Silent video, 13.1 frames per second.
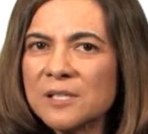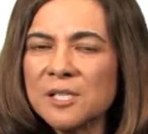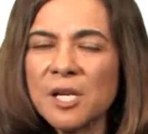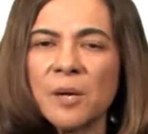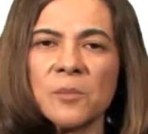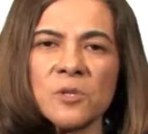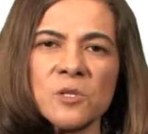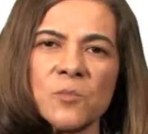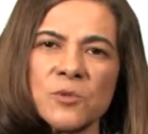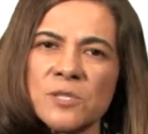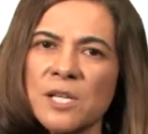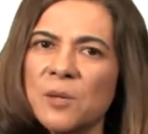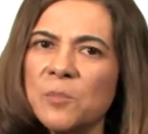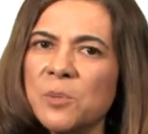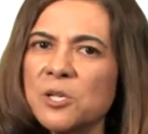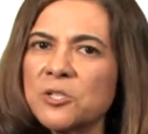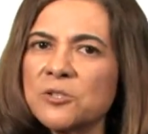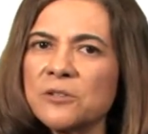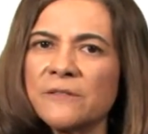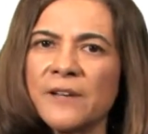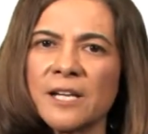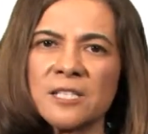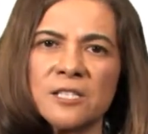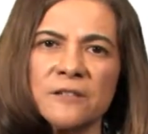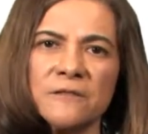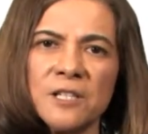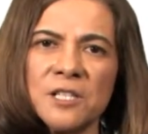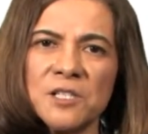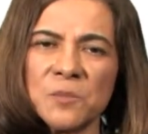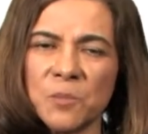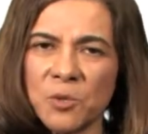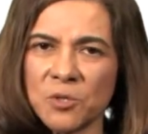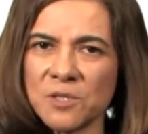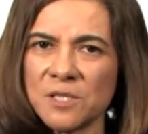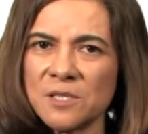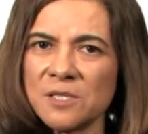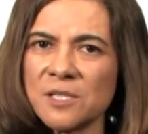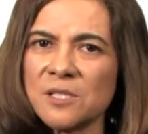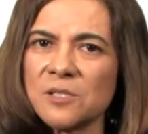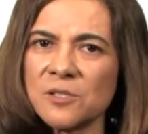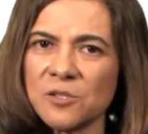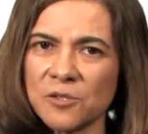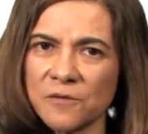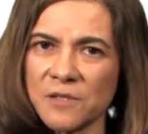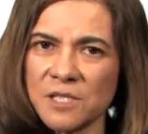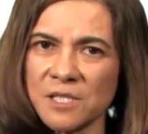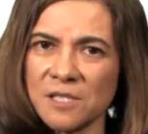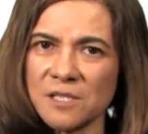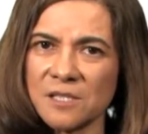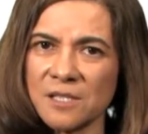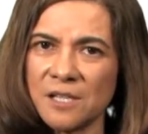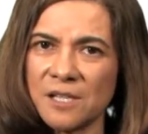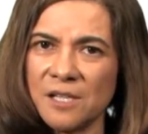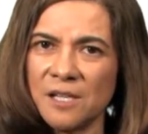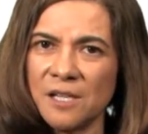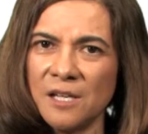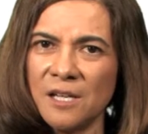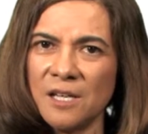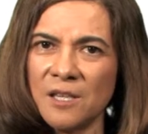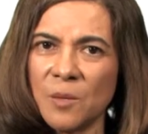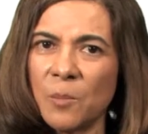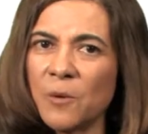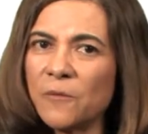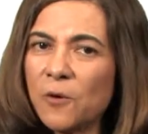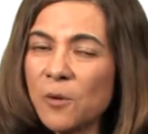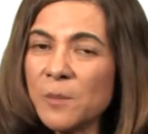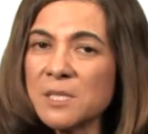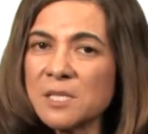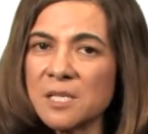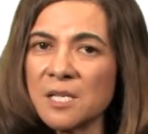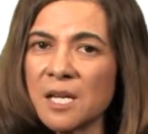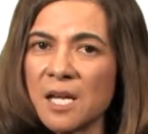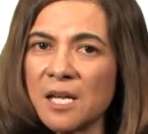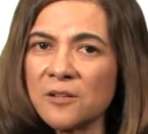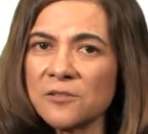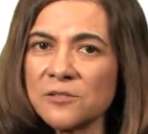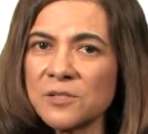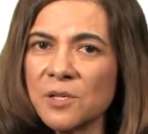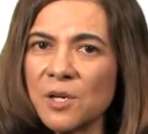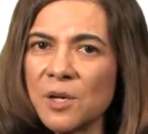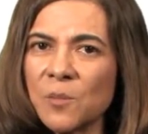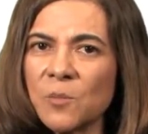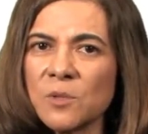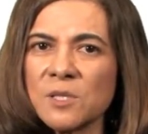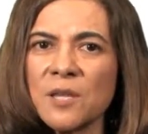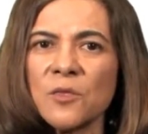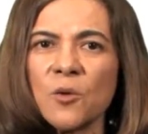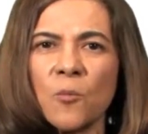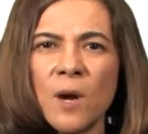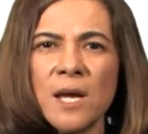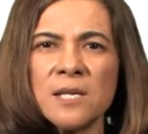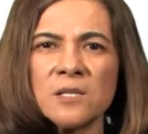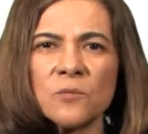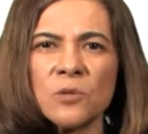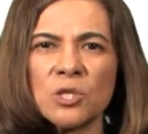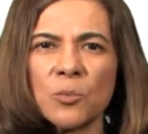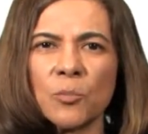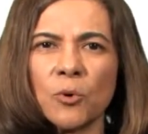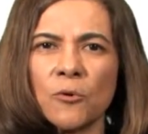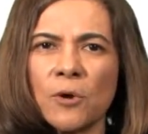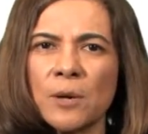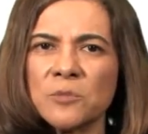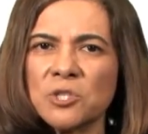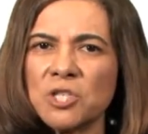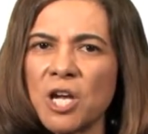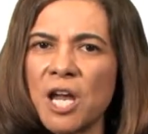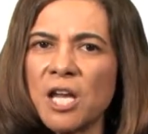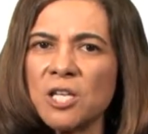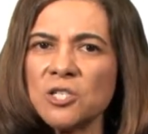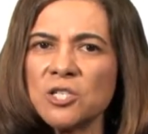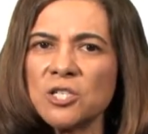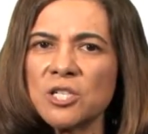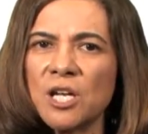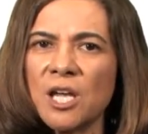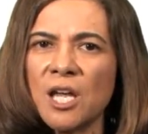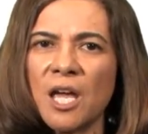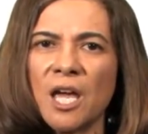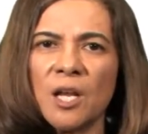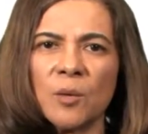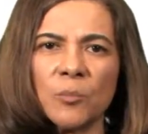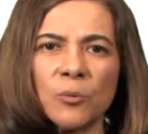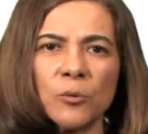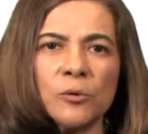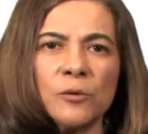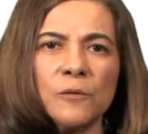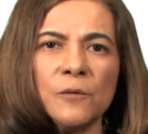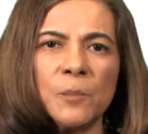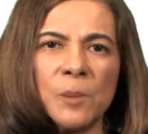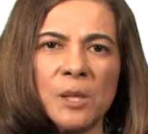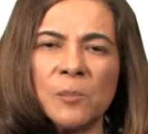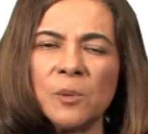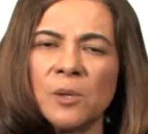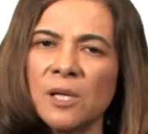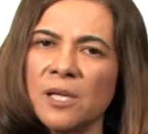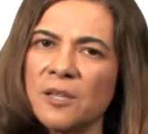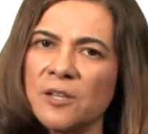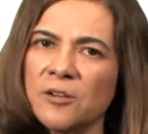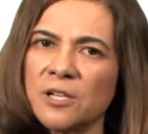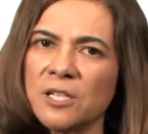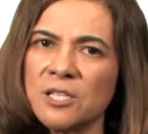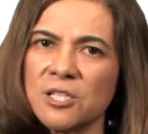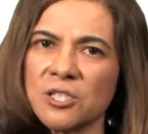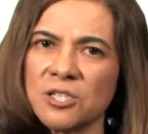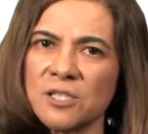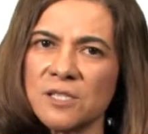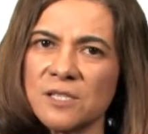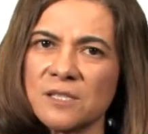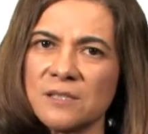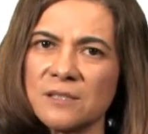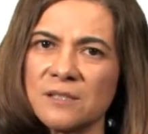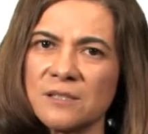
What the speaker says: Numbers present a picture of activities, persons, and services. The performance indicators present the ways in which a program changed and improved people and their conditions.